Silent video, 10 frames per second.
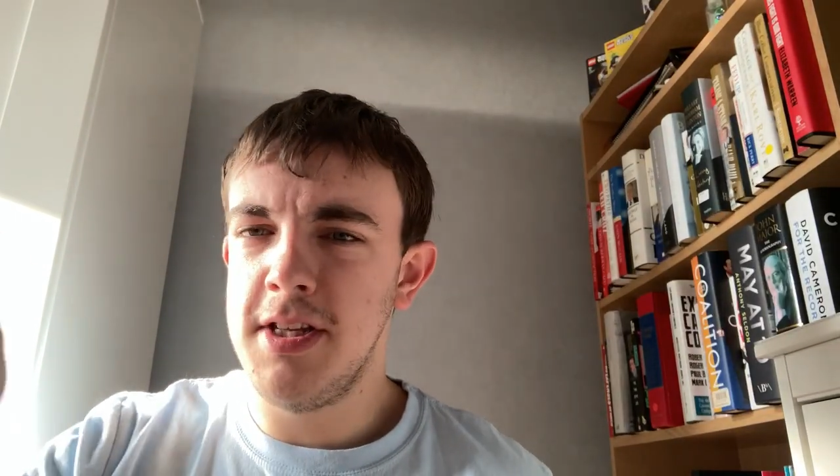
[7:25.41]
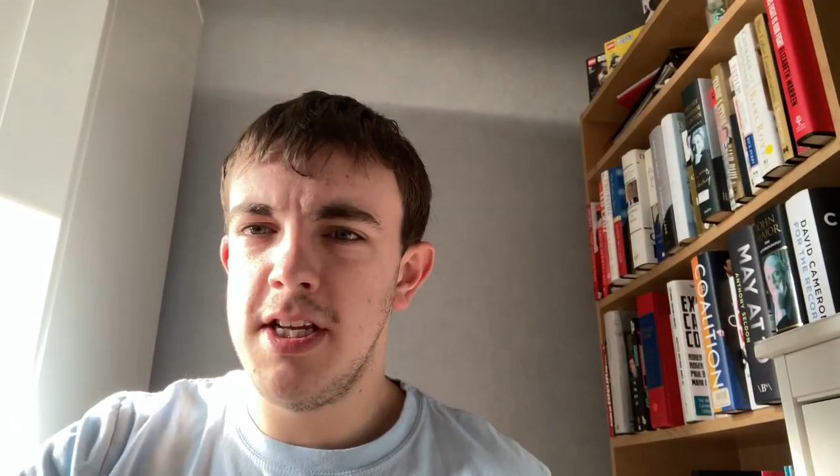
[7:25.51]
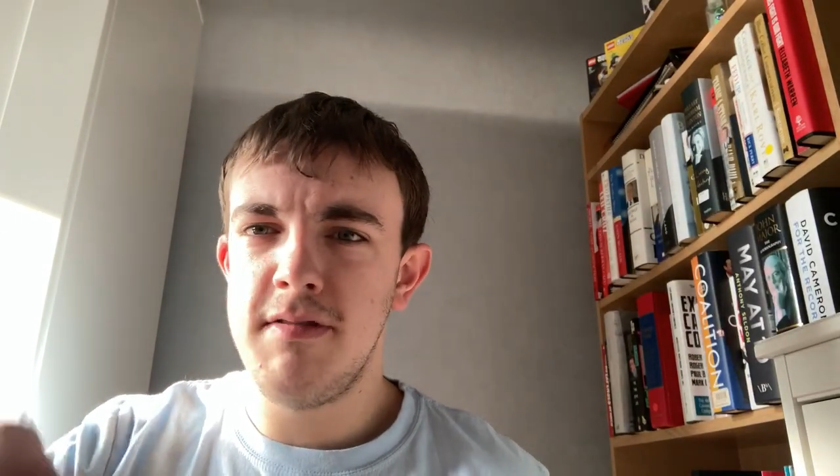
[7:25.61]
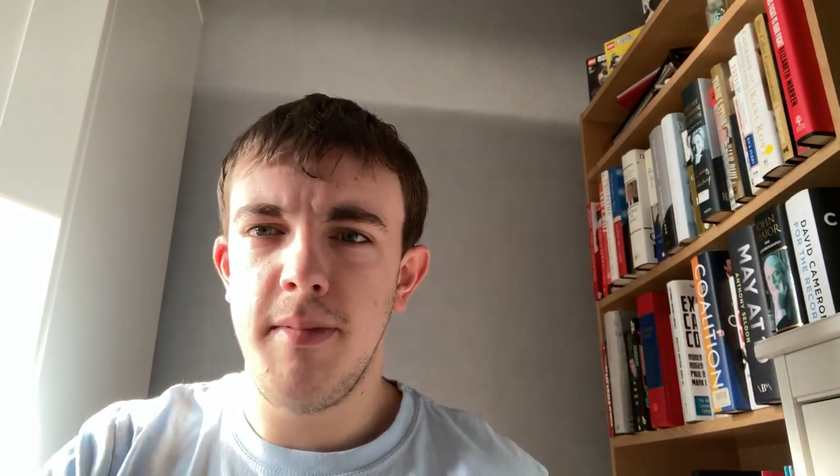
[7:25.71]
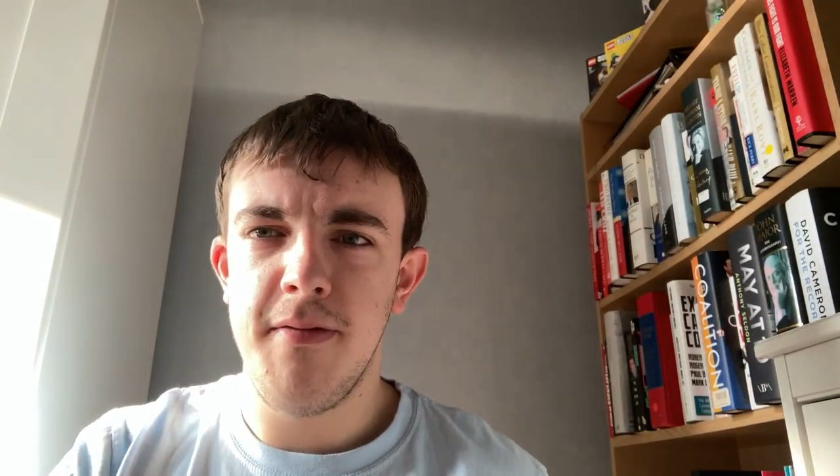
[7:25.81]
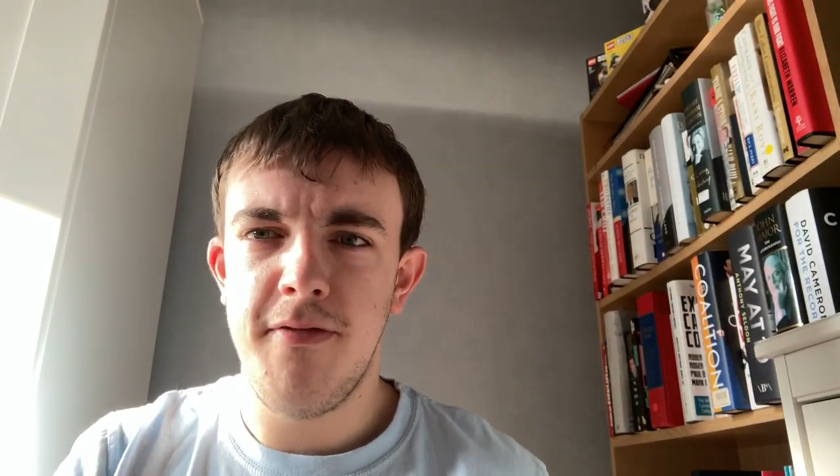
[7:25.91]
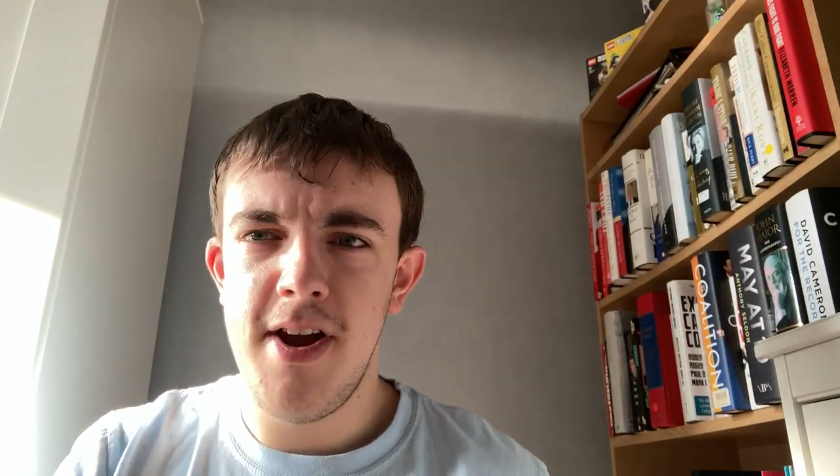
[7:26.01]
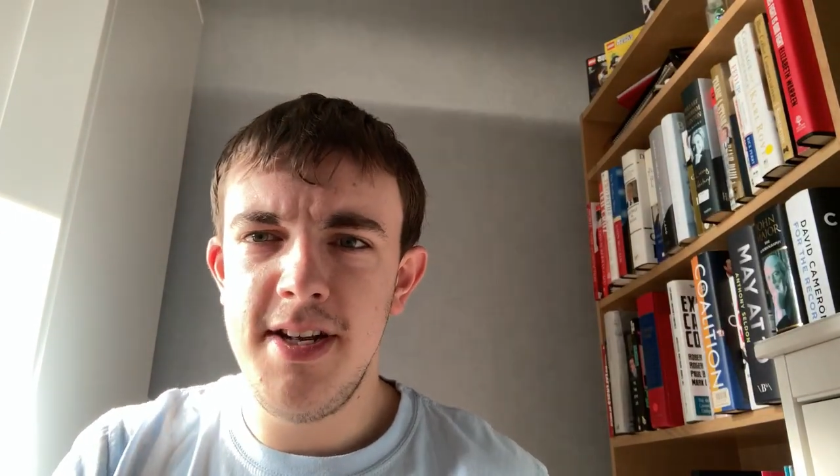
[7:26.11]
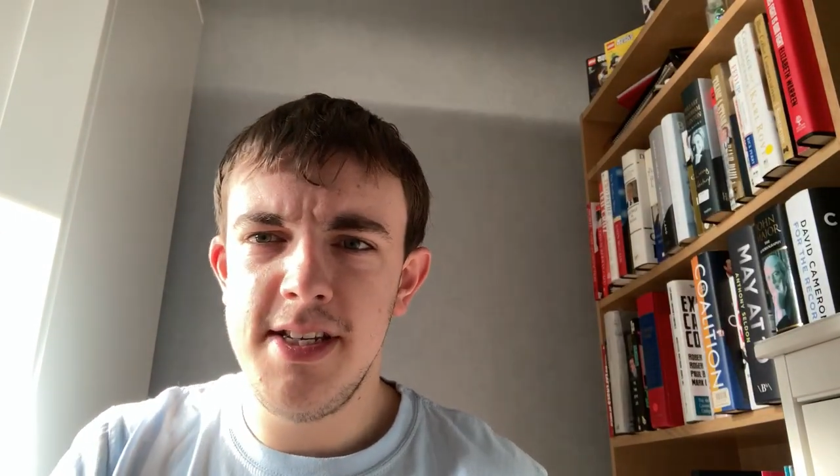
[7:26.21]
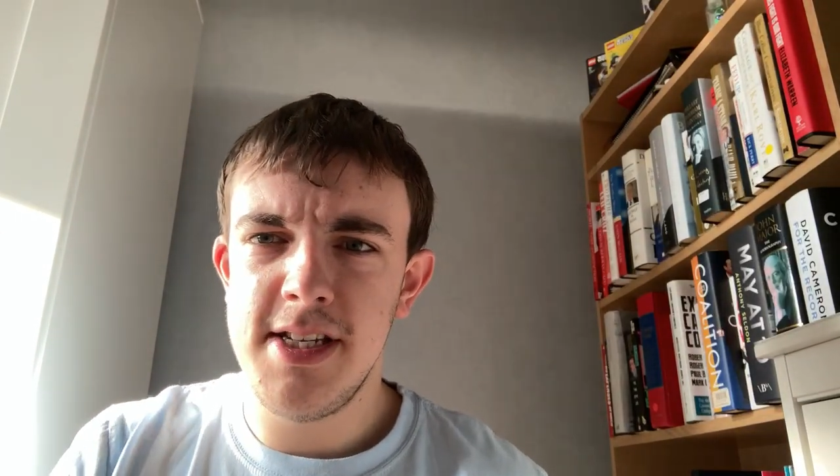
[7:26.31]
that says family and
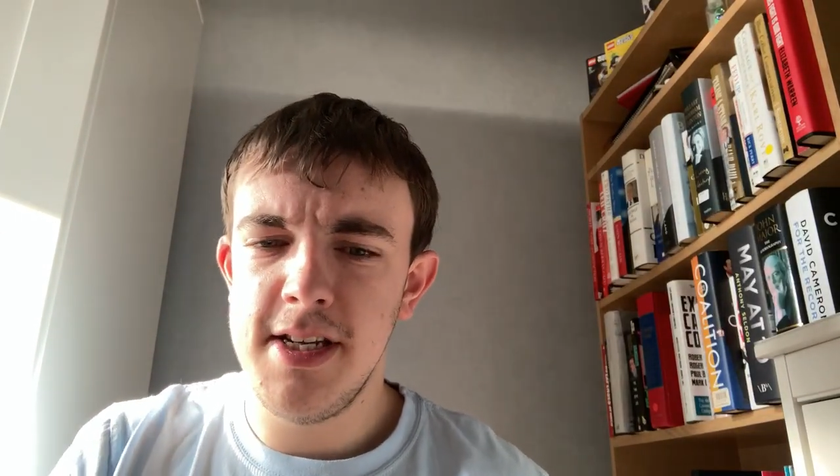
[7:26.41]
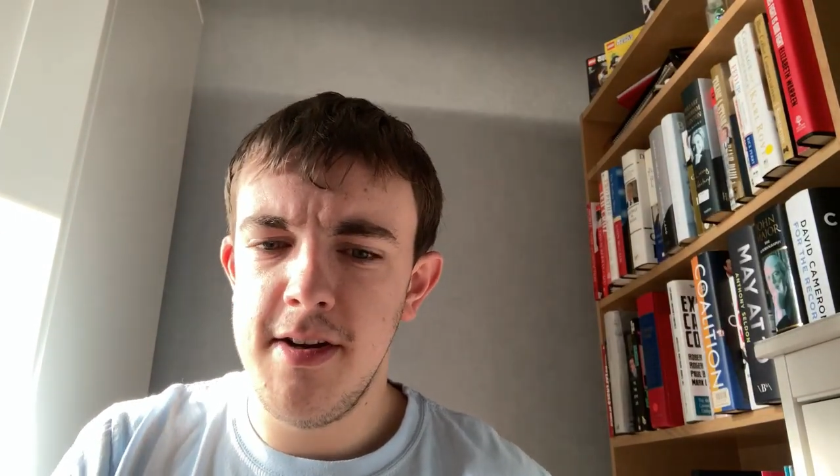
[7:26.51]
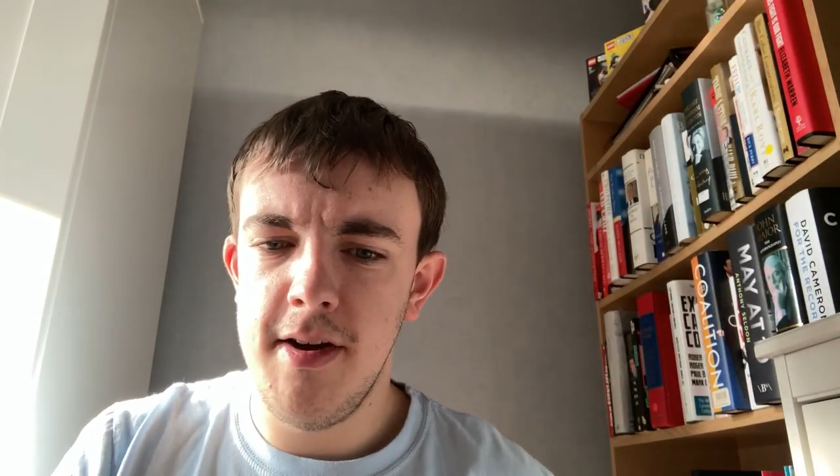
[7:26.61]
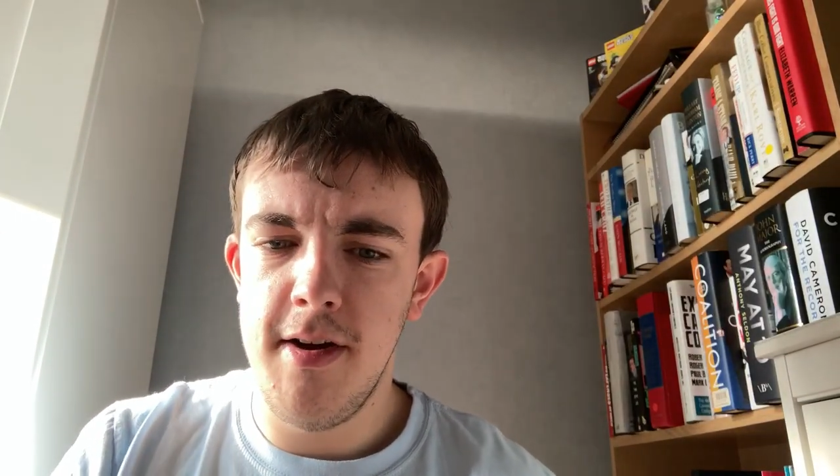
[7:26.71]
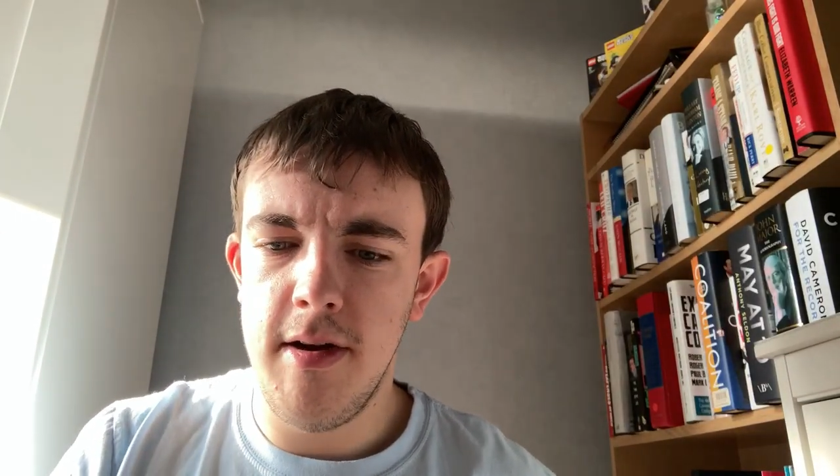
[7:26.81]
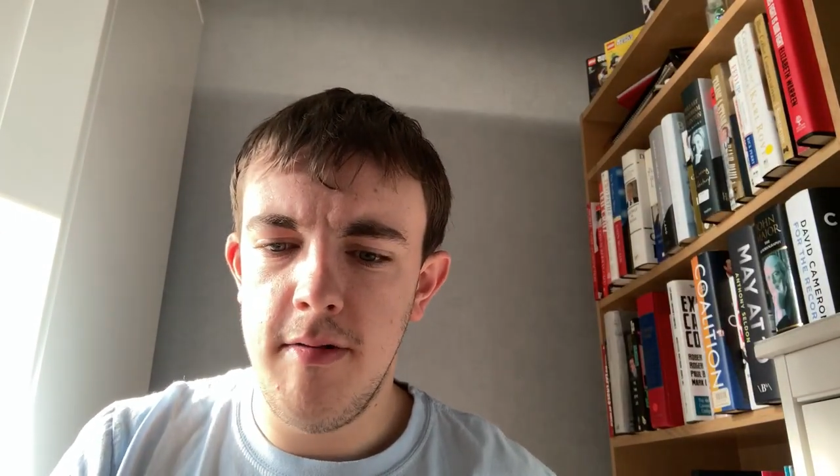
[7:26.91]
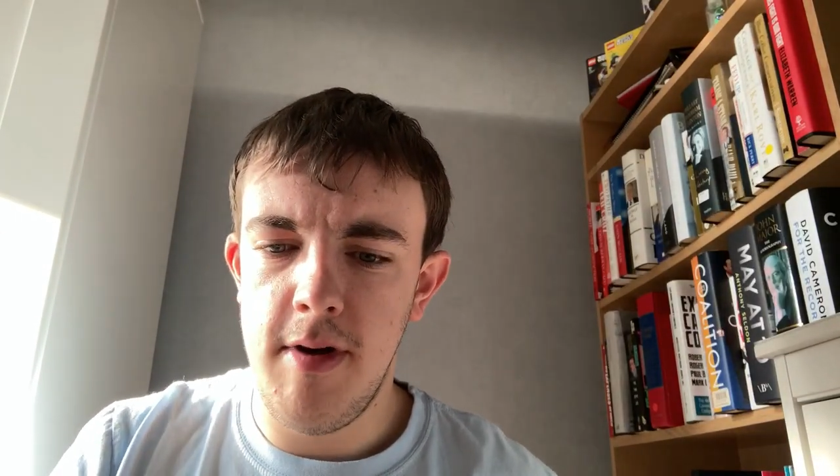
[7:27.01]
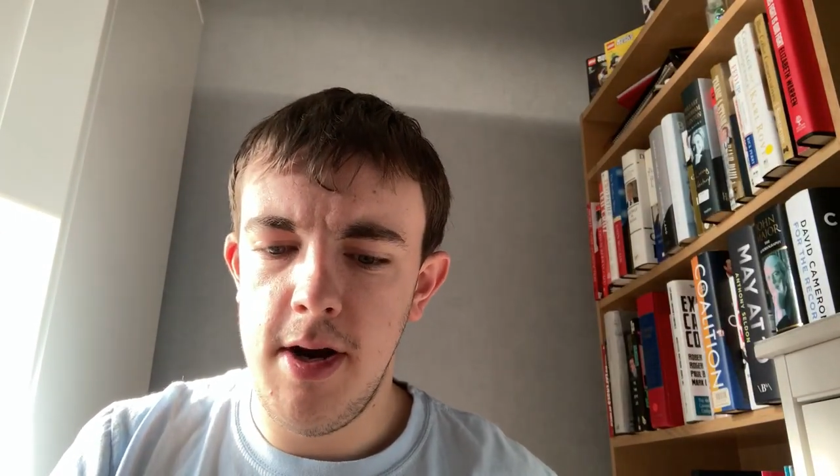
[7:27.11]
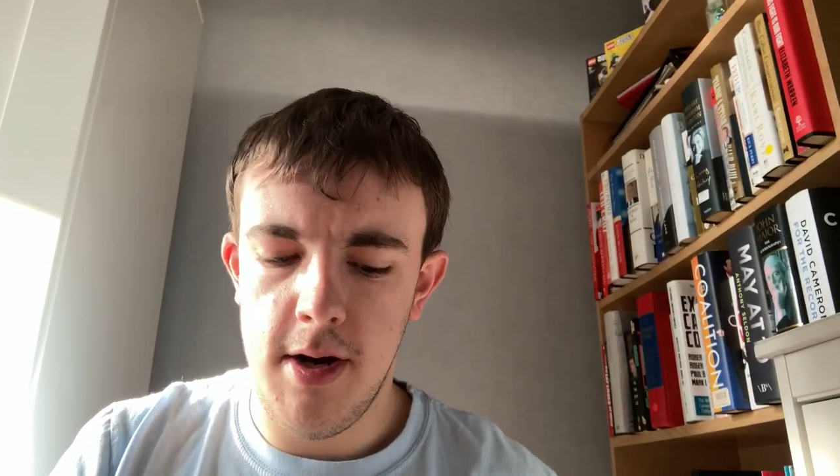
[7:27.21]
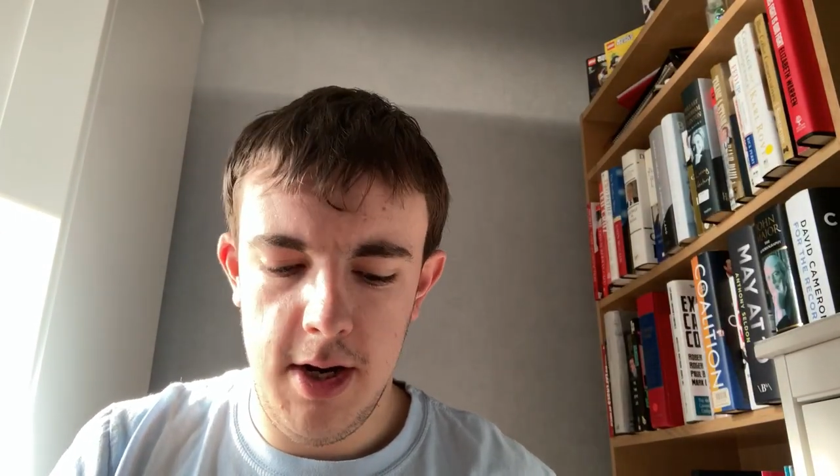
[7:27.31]
friends
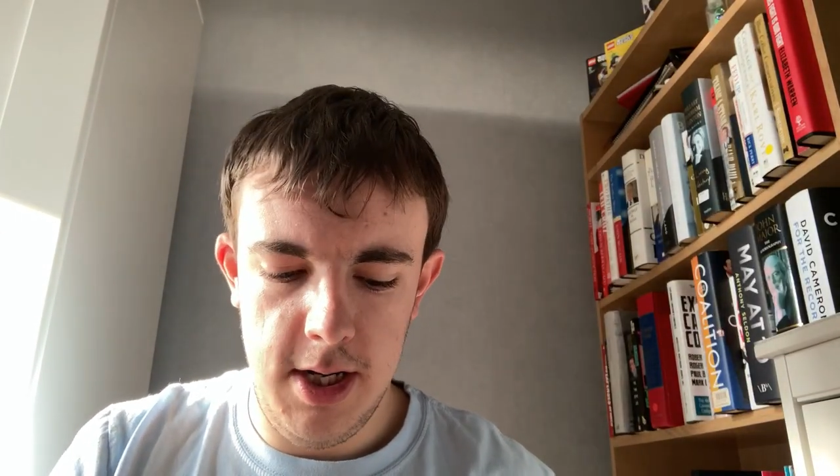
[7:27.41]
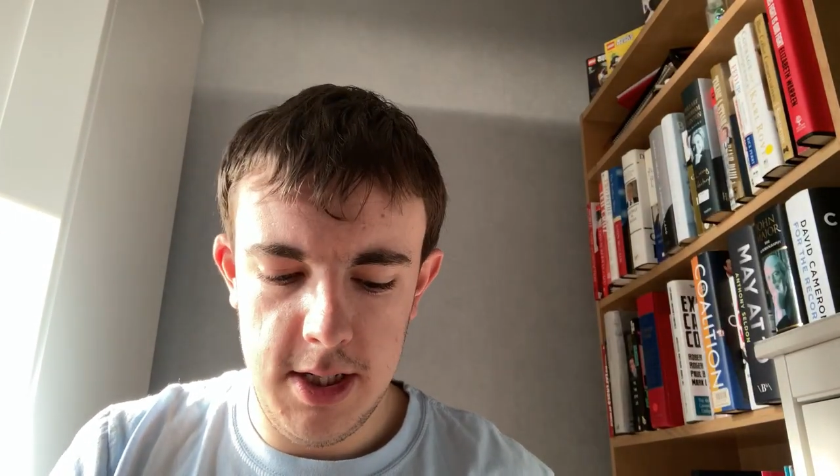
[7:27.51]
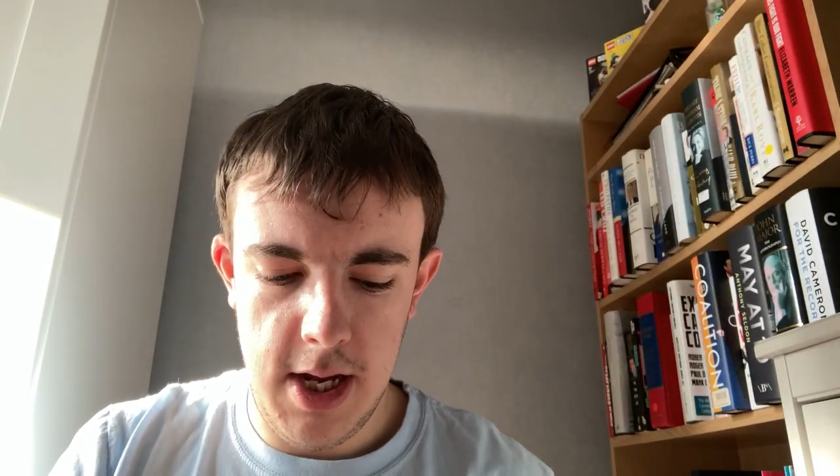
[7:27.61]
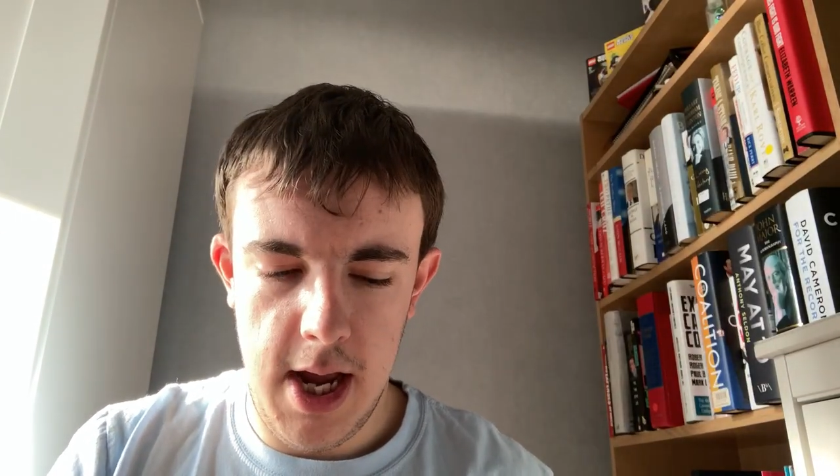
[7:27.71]
written on it.